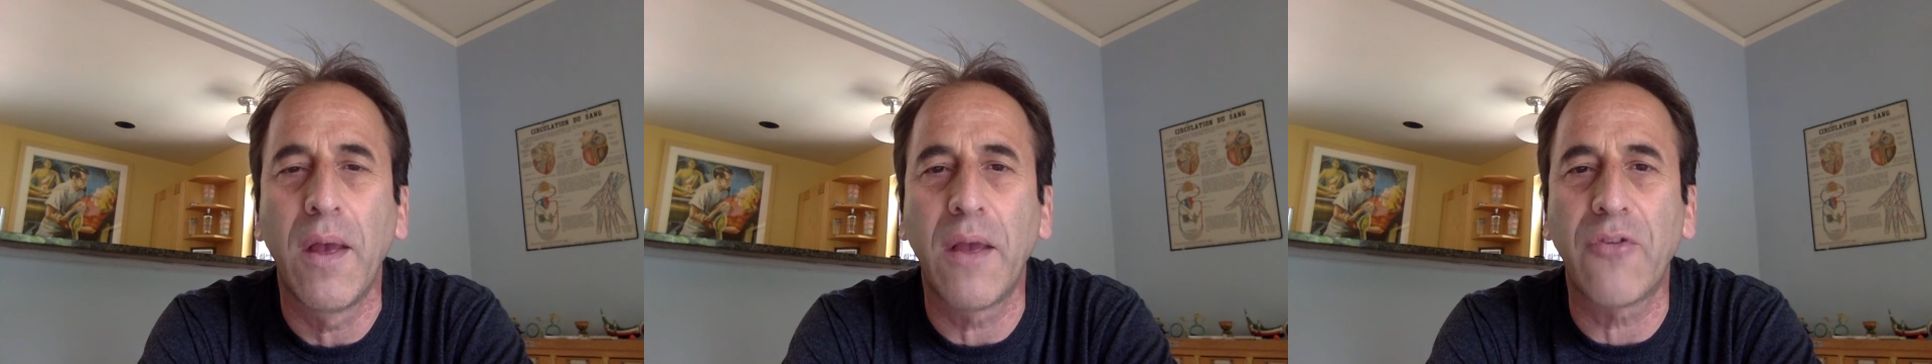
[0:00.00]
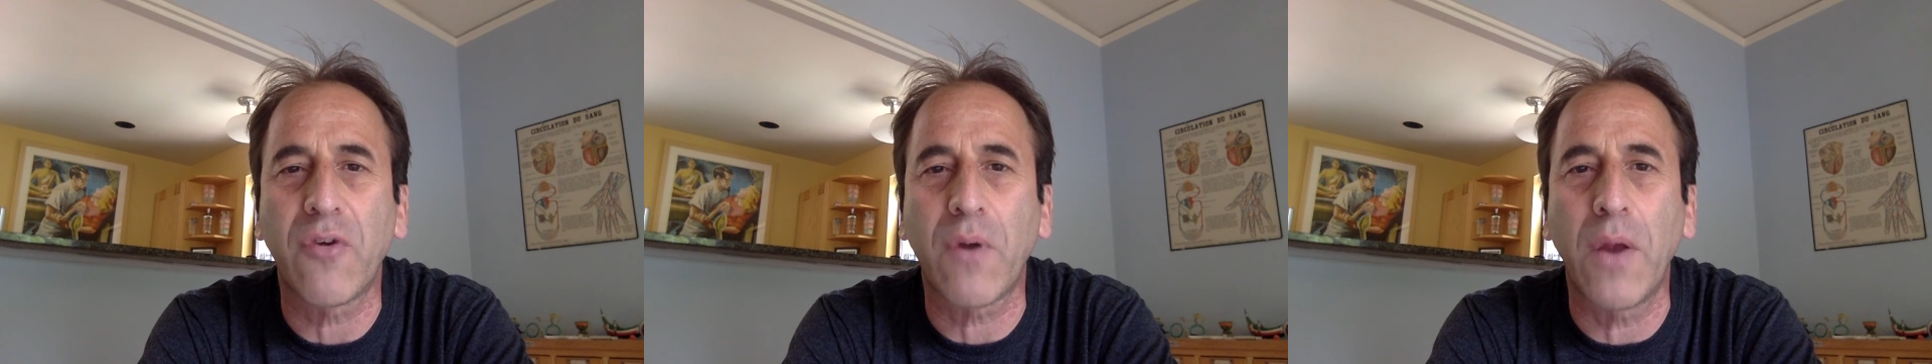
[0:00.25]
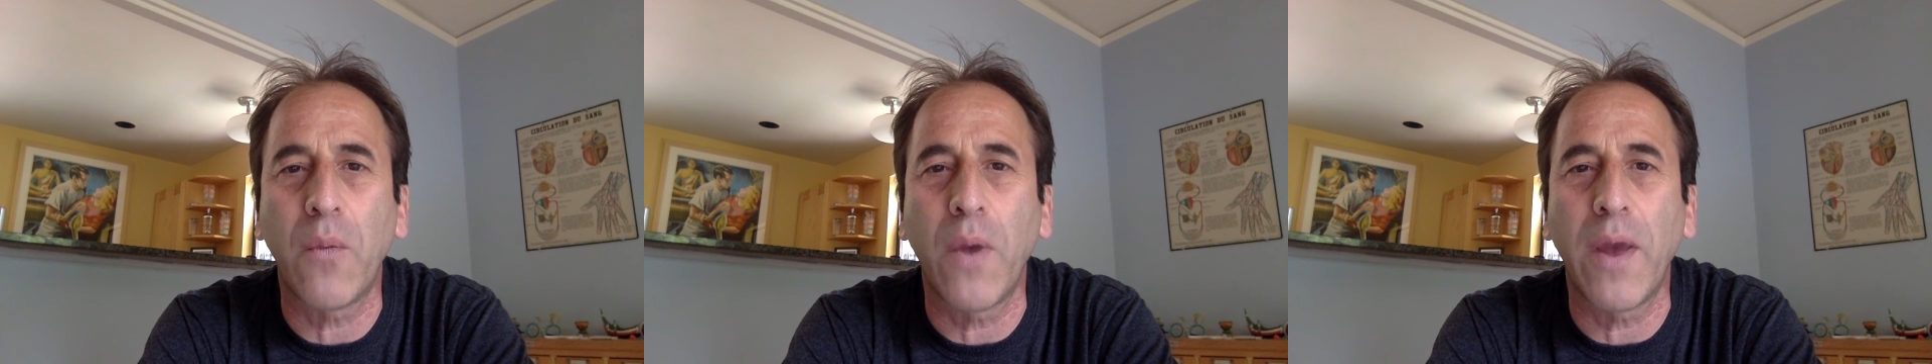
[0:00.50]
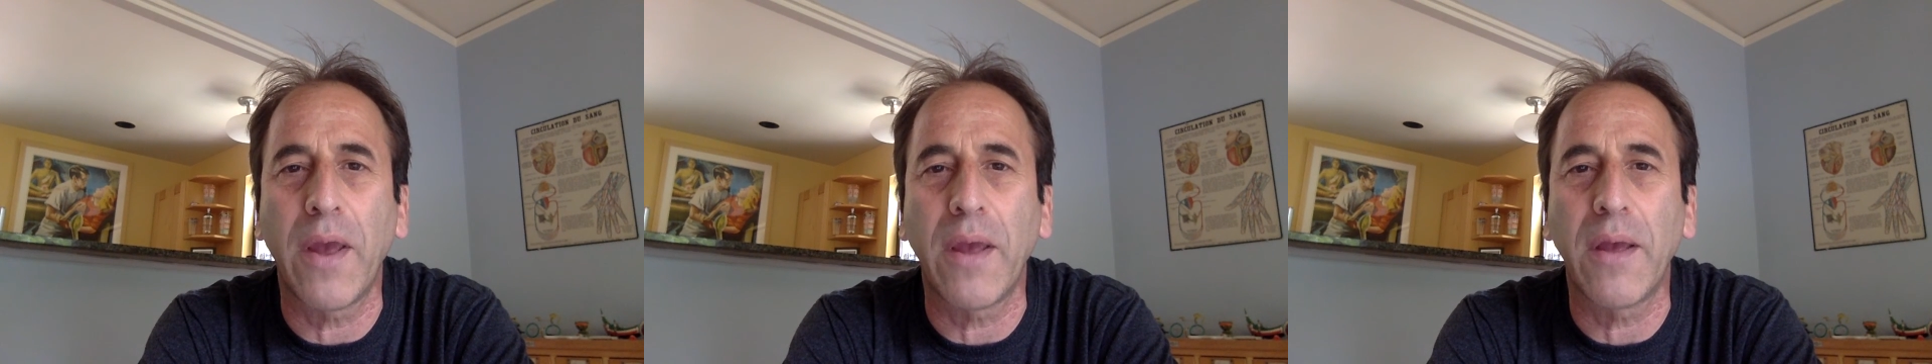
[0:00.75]
it's a great
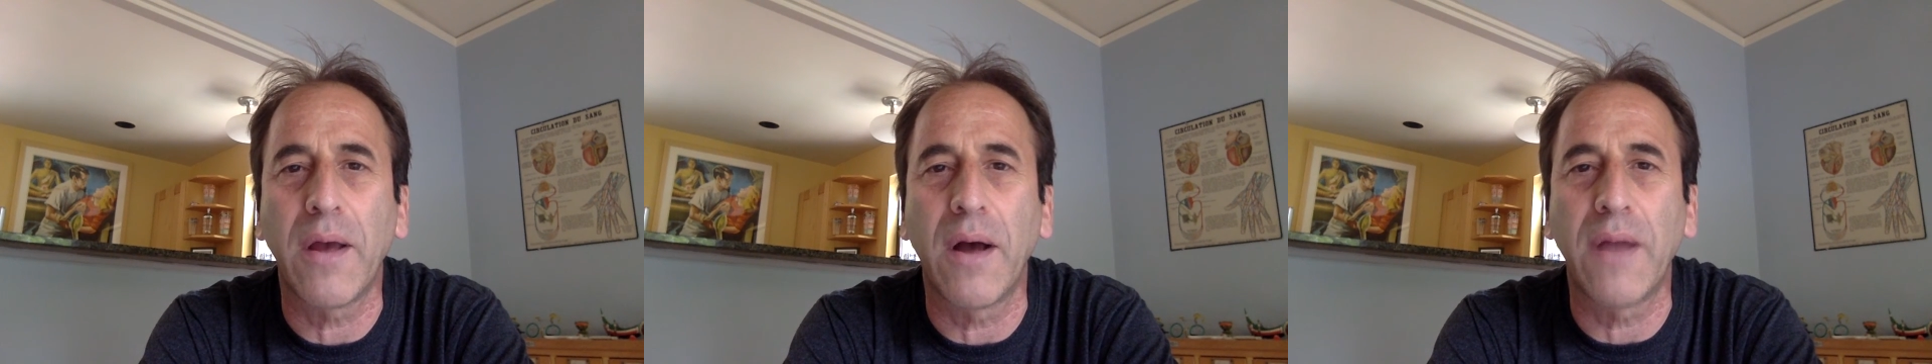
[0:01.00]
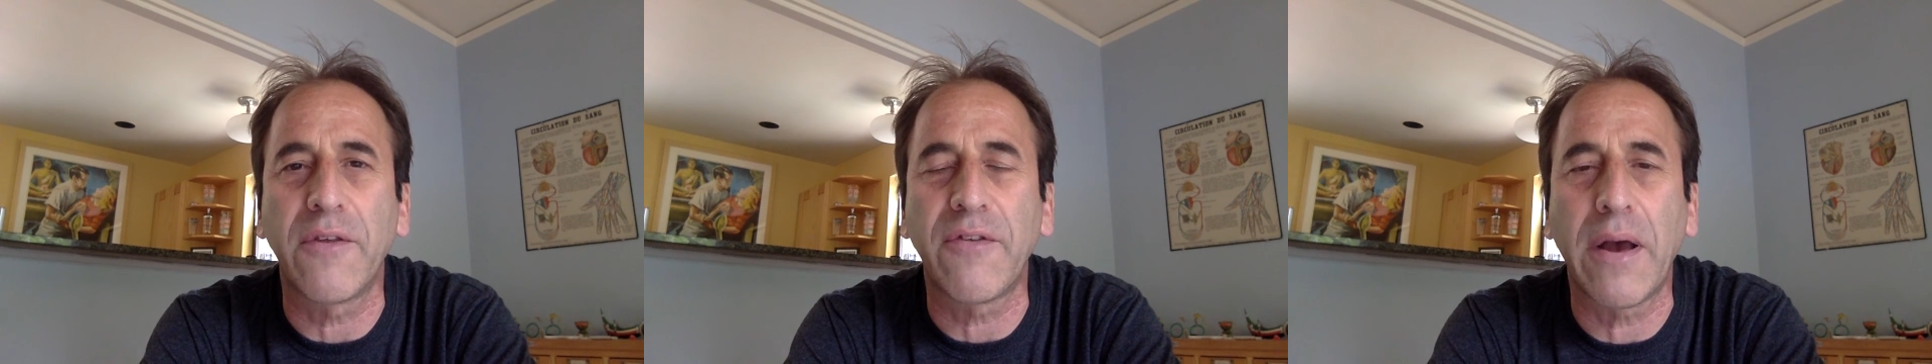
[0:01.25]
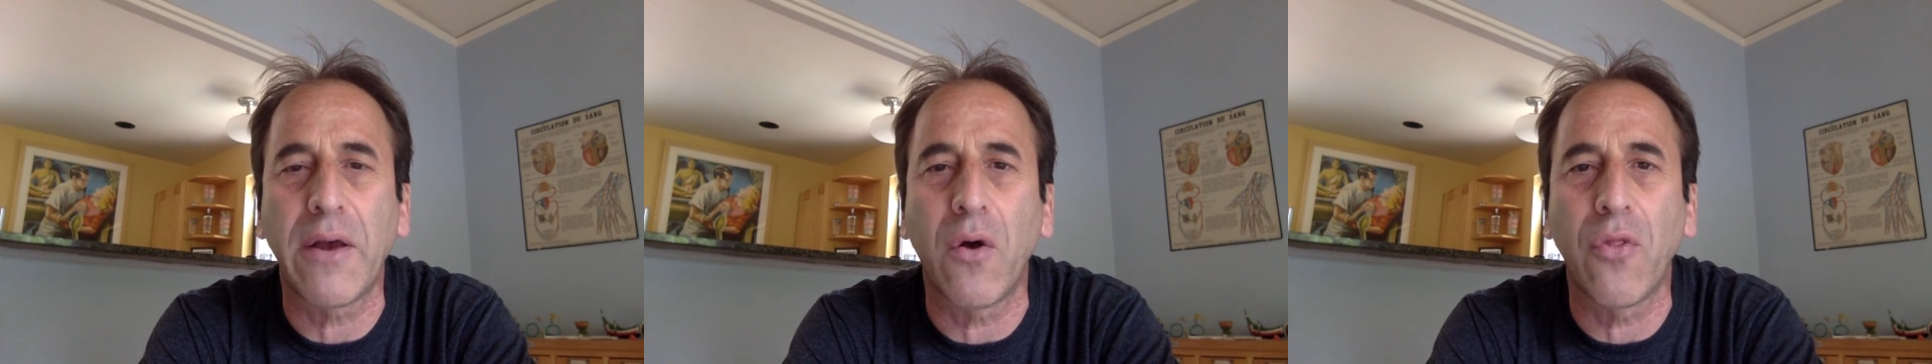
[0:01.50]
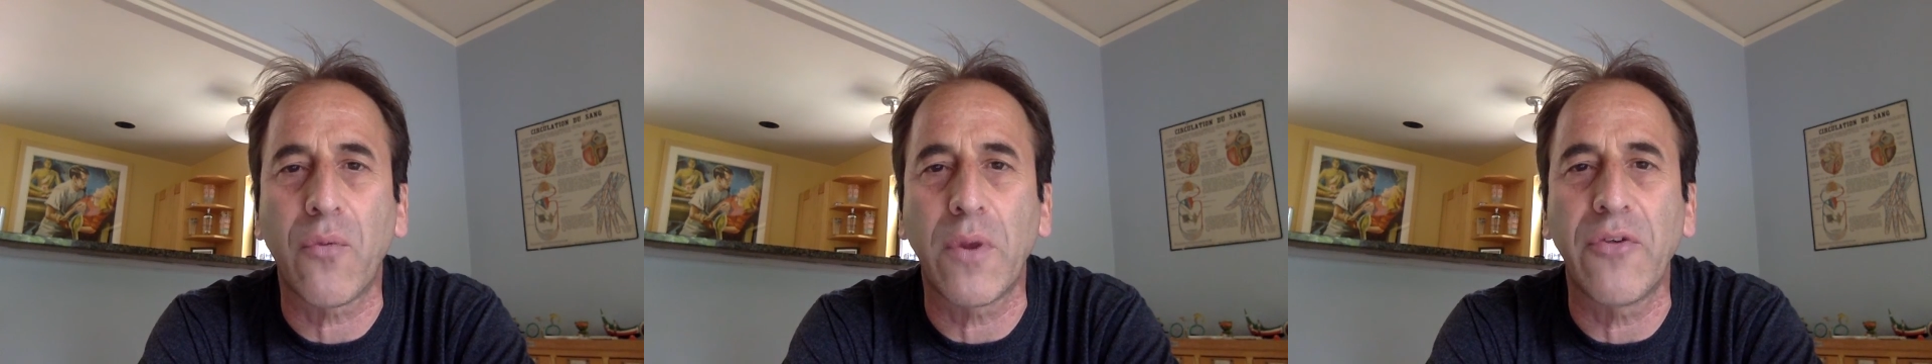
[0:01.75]
way to tie all
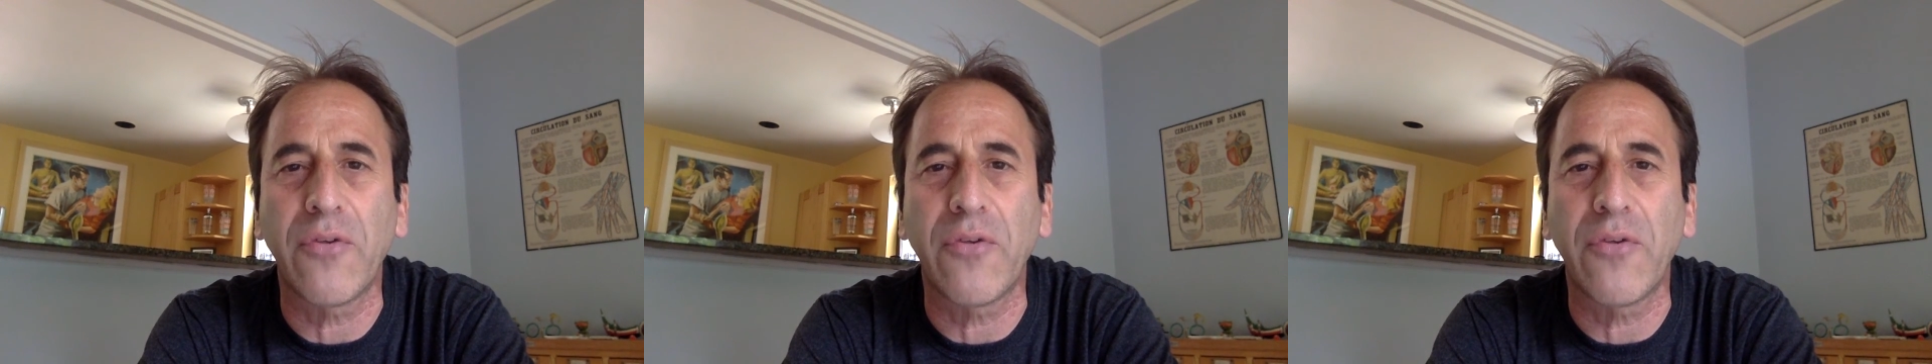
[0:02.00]
three